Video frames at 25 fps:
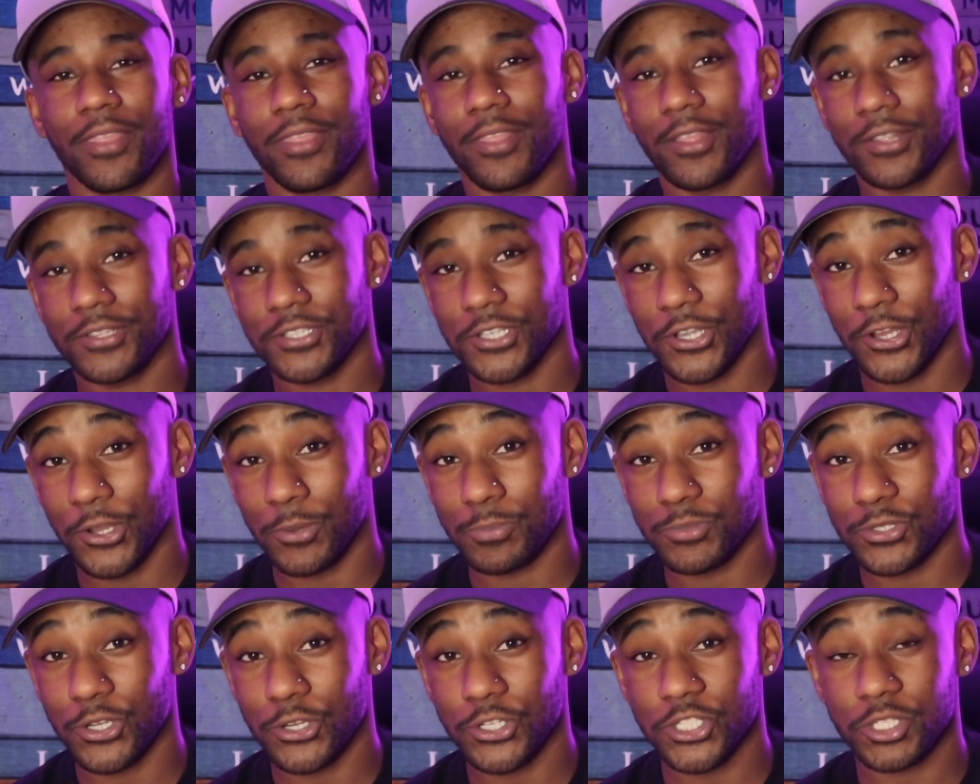the
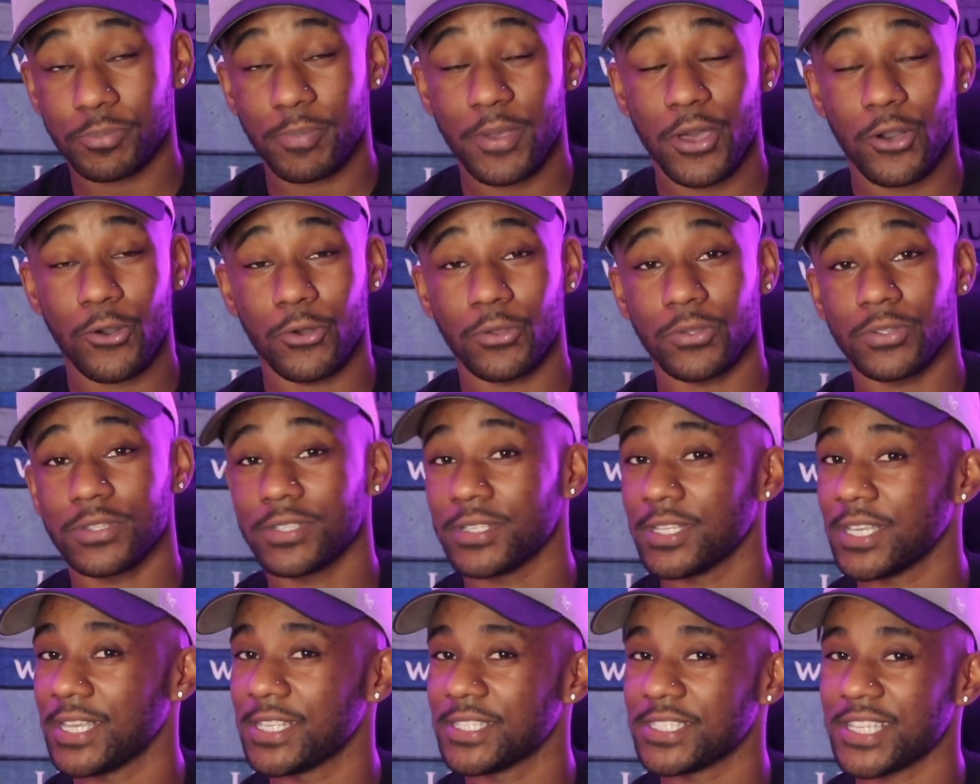terms are spelt
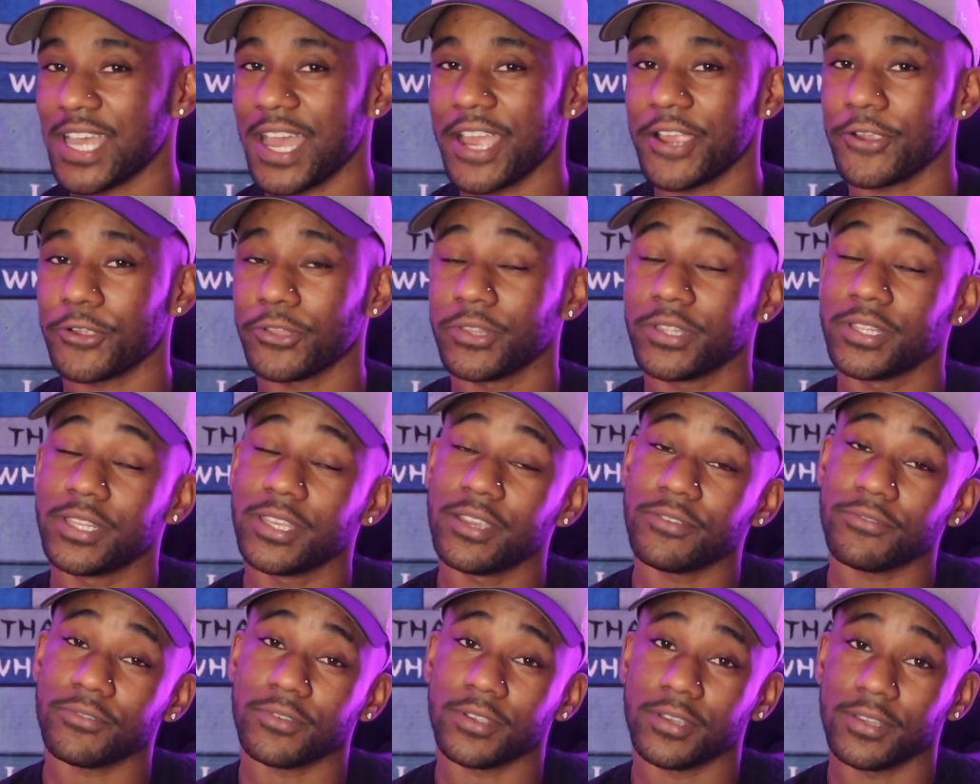entirely
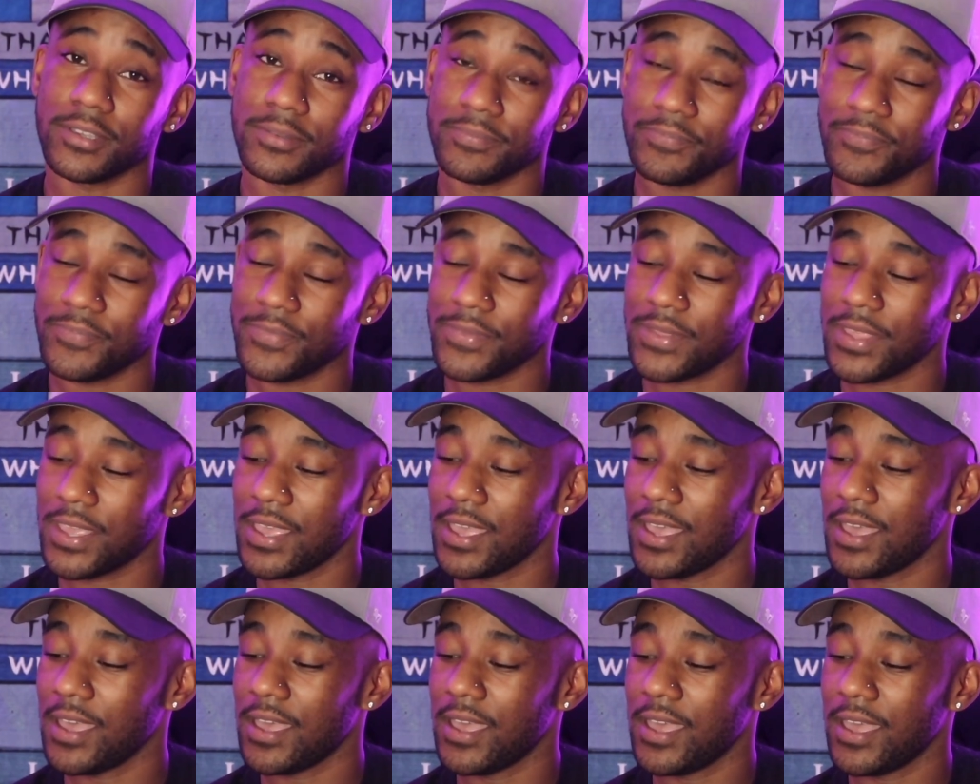different.
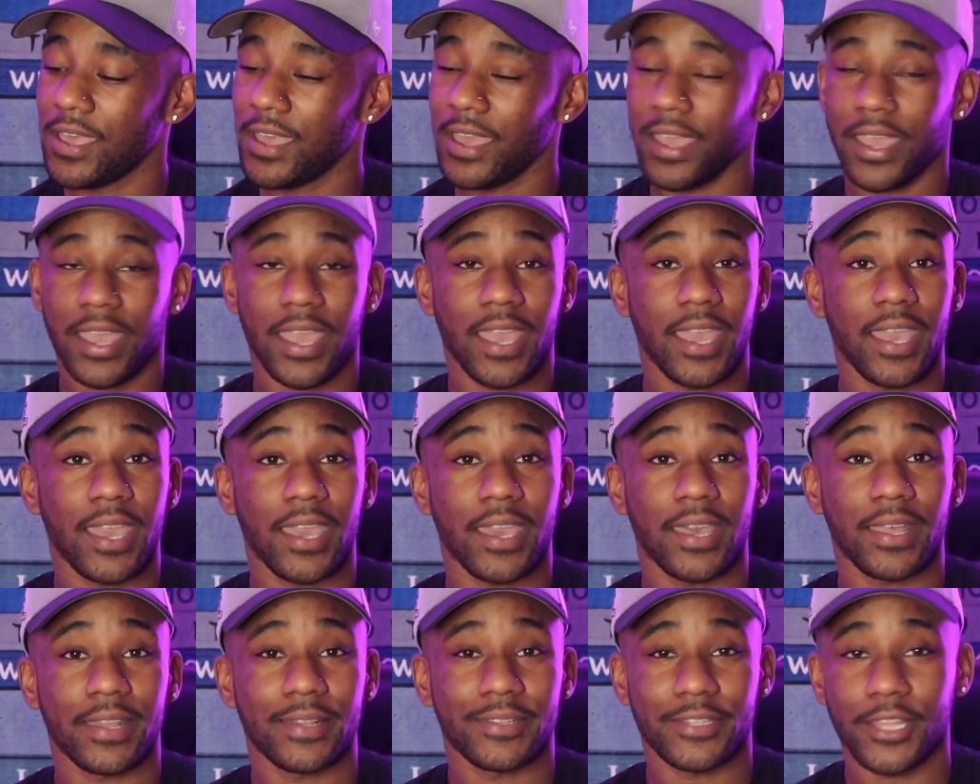
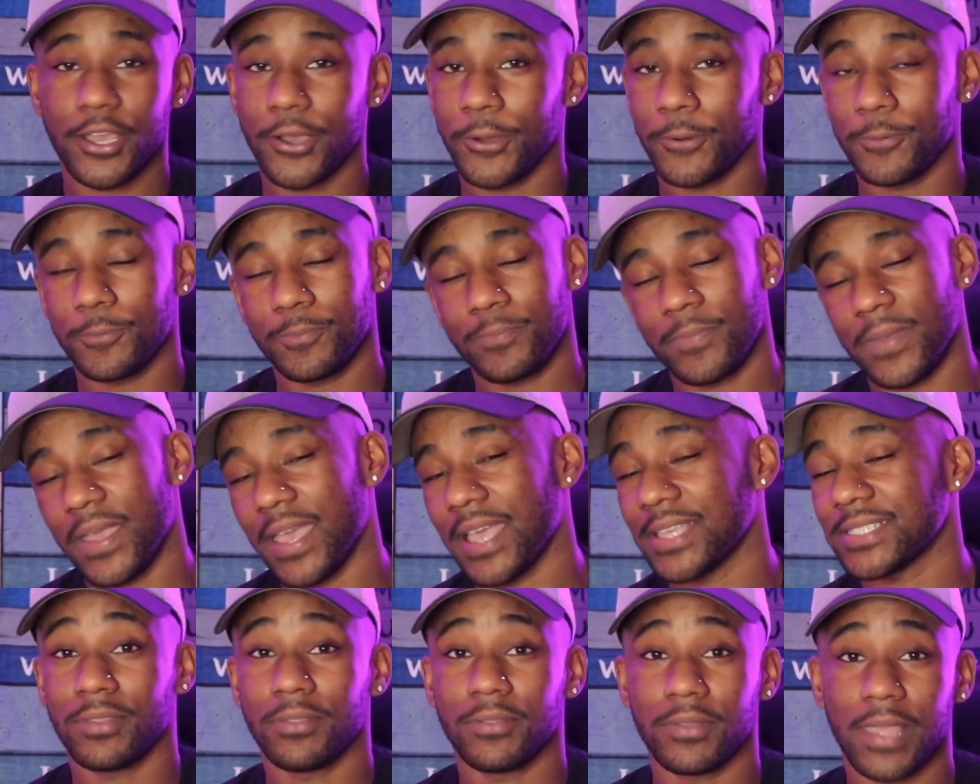And no, it
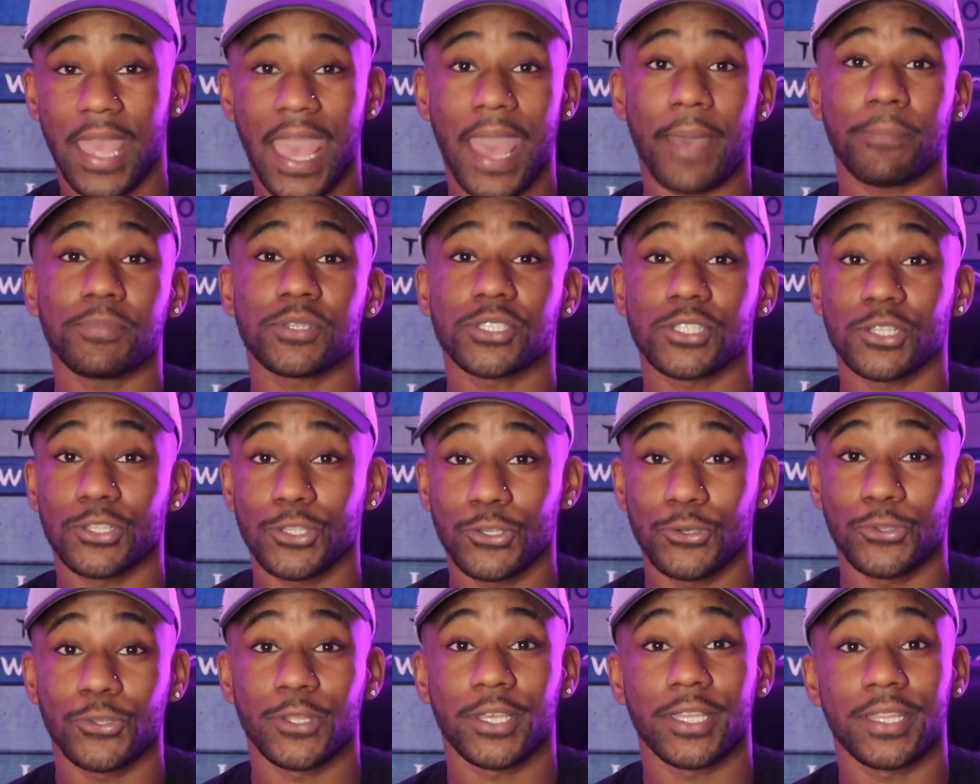has
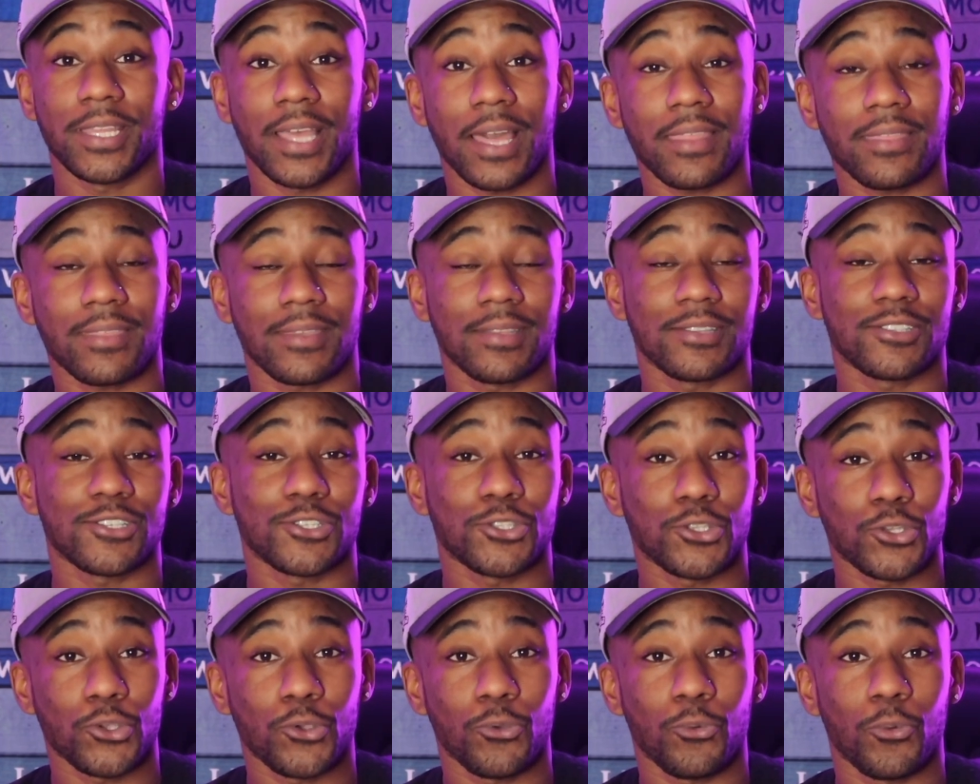absolutely nothing to
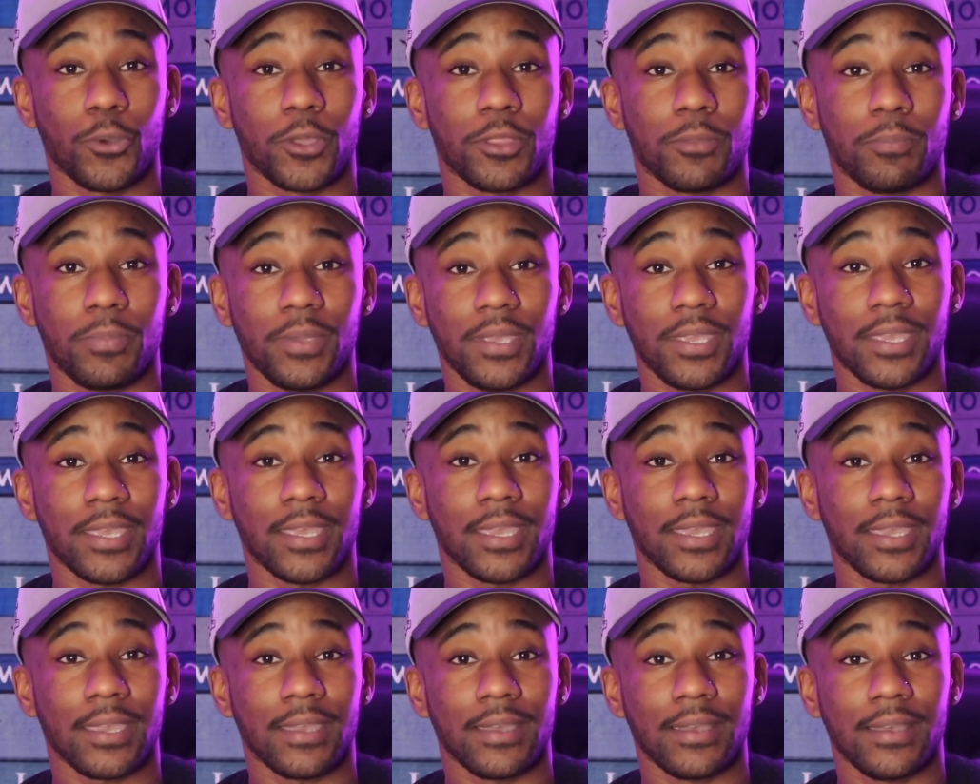do with
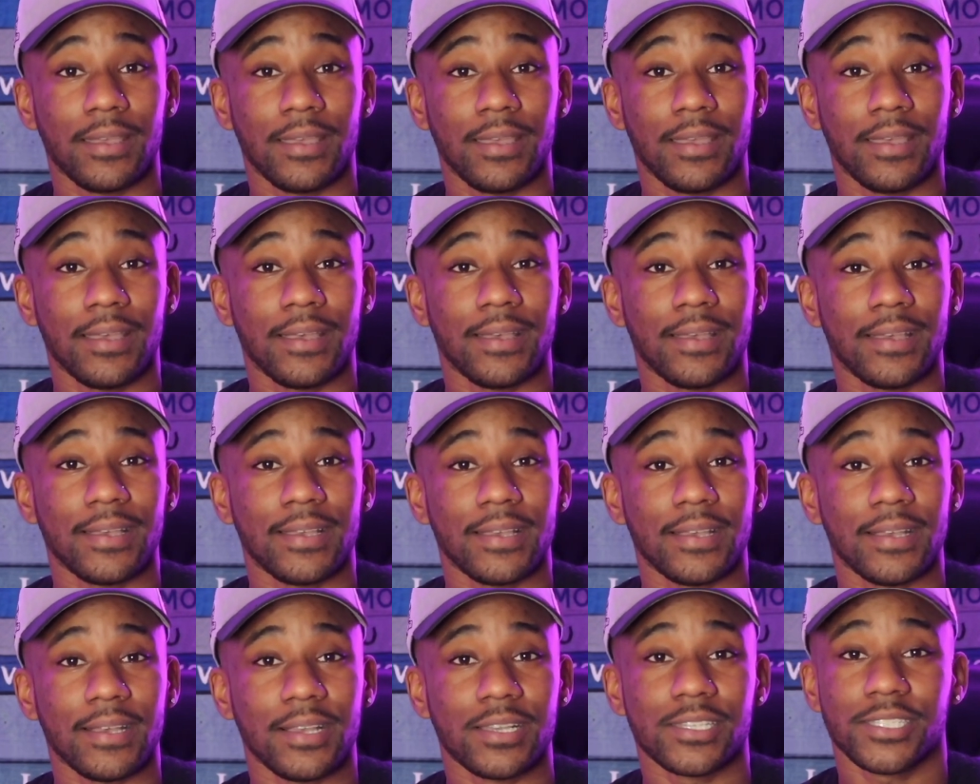being
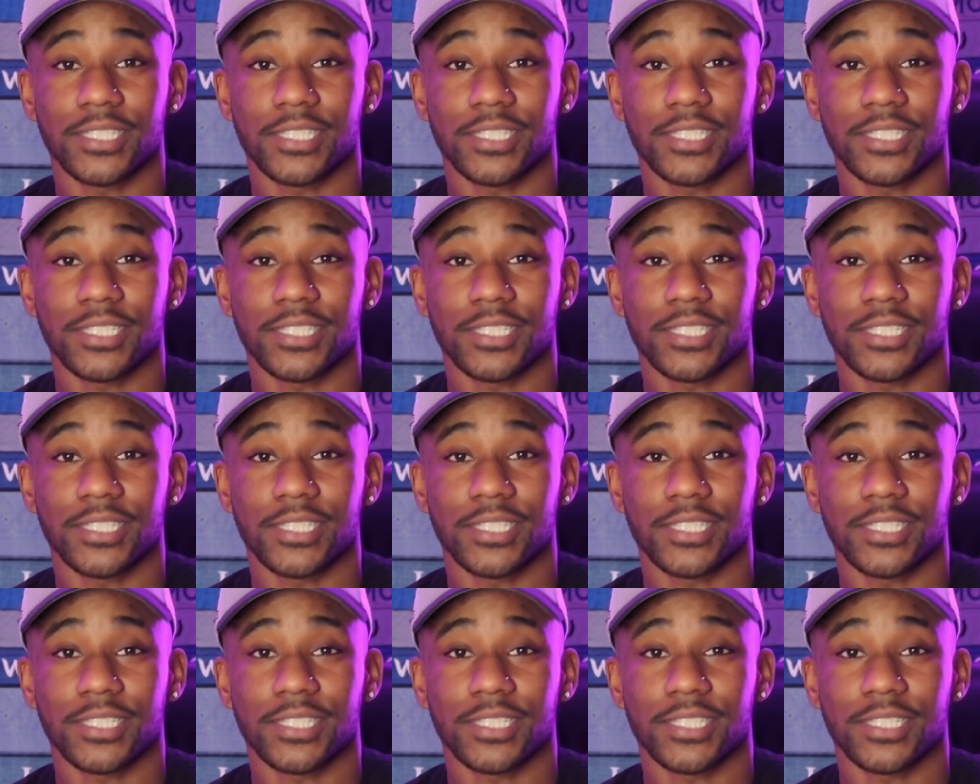a